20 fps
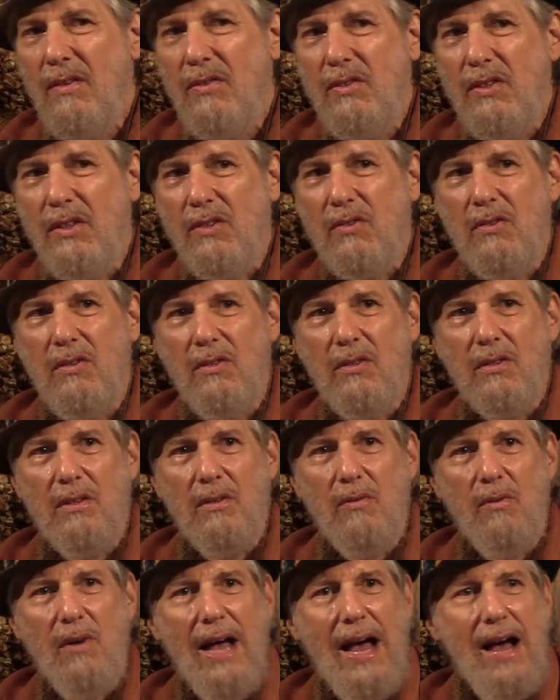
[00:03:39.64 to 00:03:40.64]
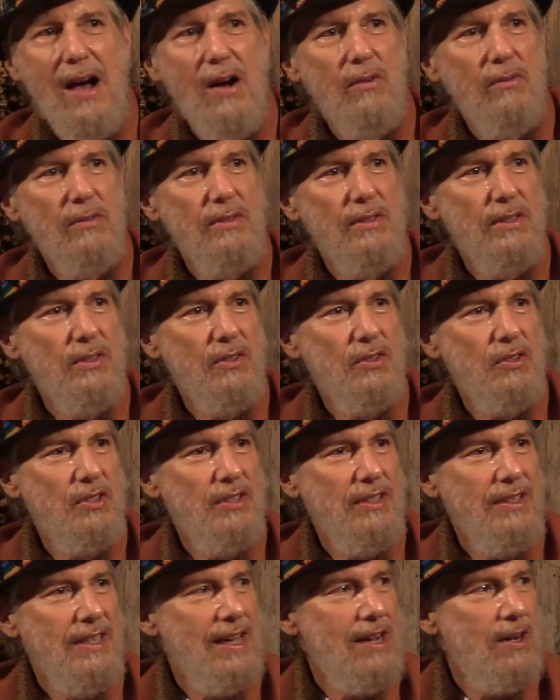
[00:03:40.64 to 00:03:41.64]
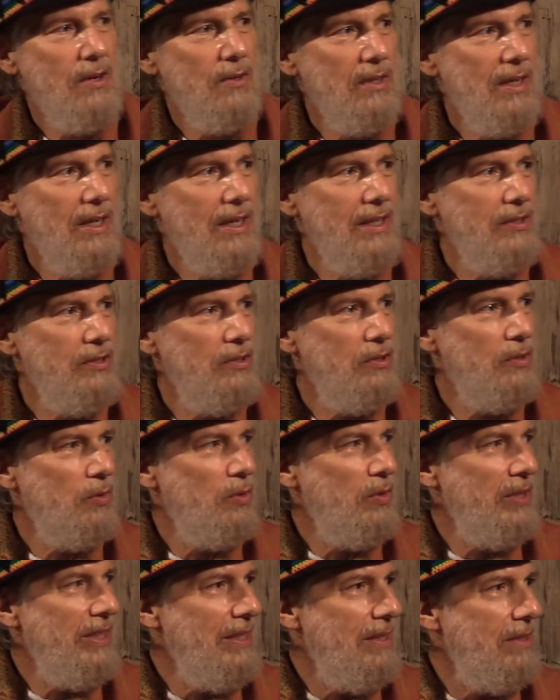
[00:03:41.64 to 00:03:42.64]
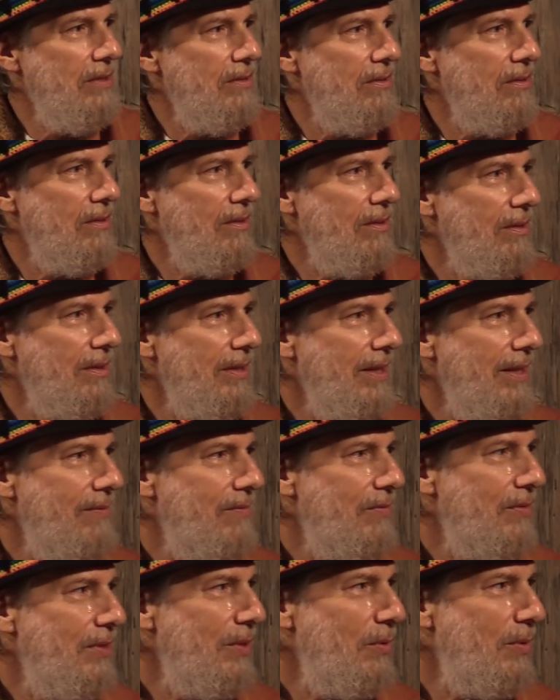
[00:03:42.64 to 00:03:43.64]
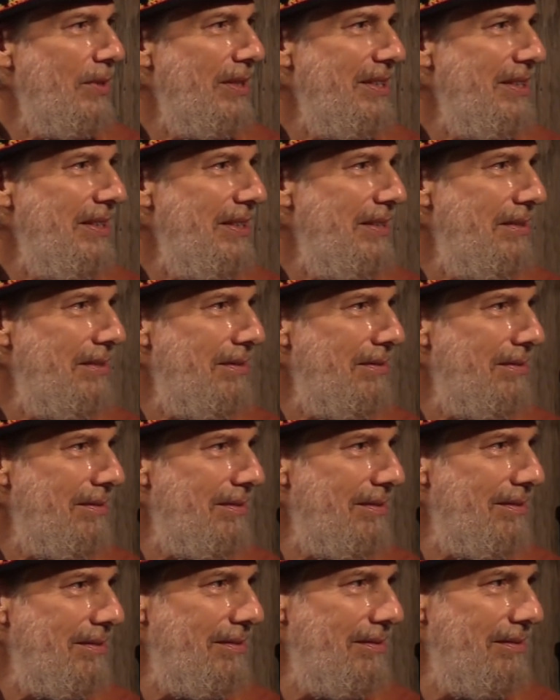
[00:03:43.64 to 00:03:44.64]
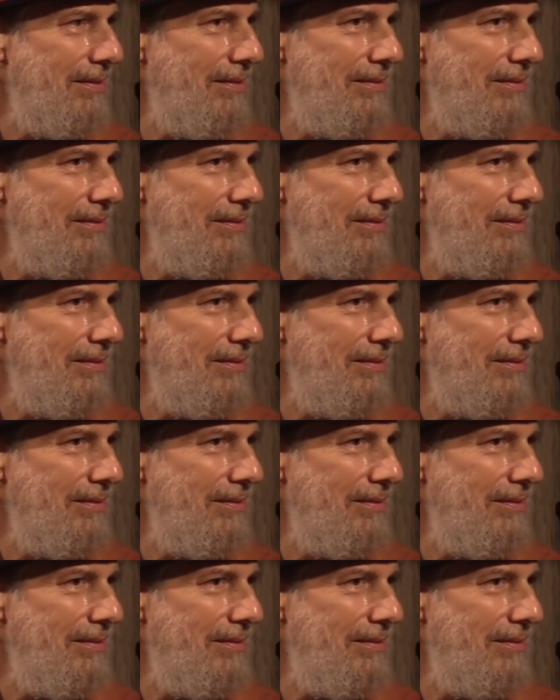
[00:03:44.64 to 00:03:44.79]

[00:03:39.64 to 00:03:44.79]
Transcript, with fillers: Just look around and see how unreal everyone is.